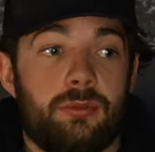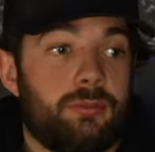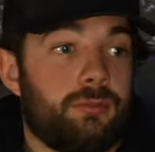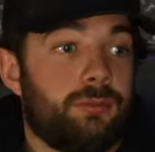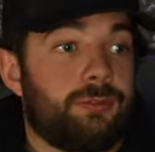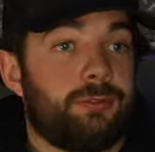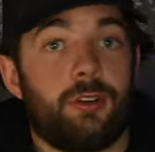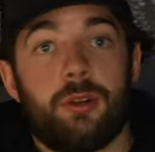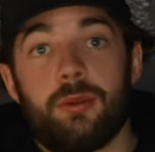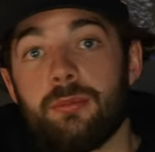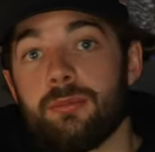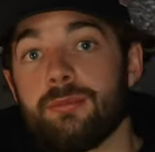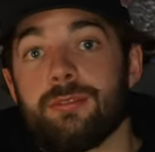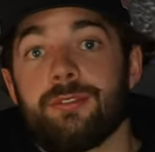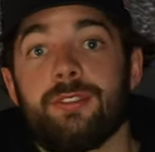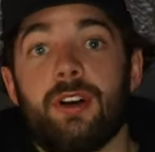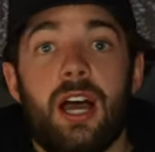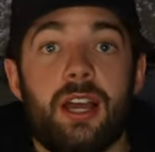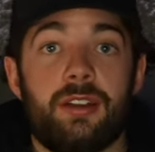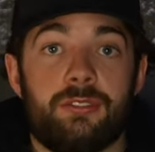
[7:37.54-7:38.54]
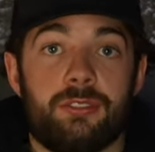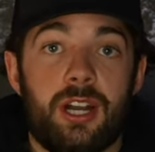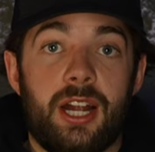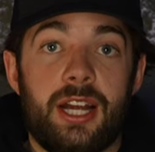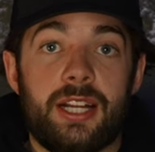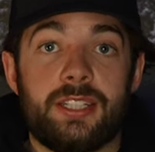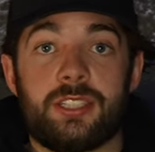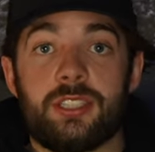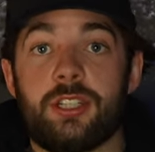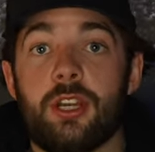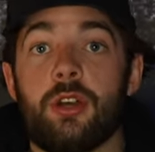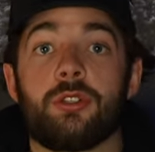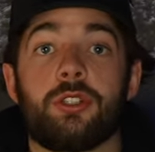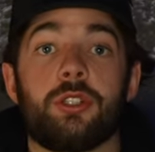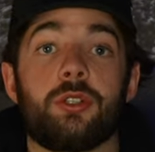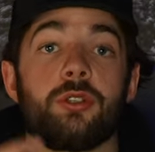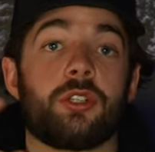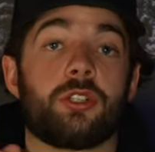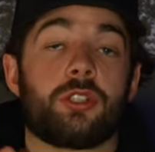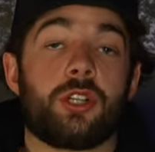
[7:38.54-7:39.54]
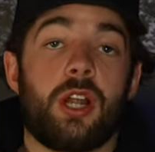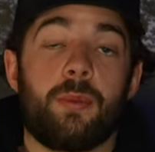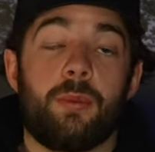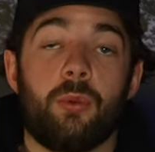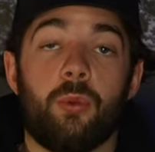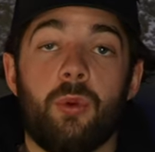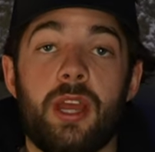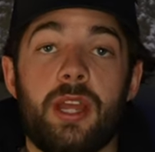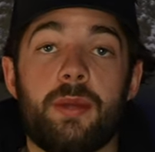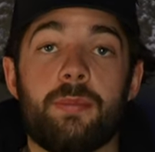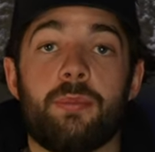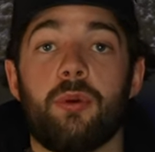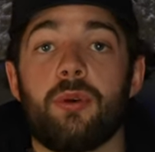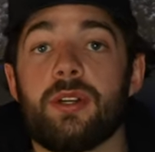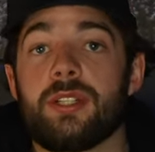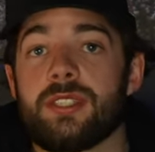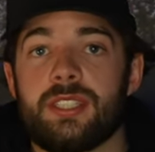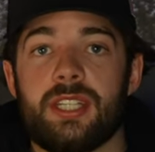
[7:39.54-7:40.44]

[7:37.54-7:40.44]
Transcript: from five rides ago. You can drop waypoints.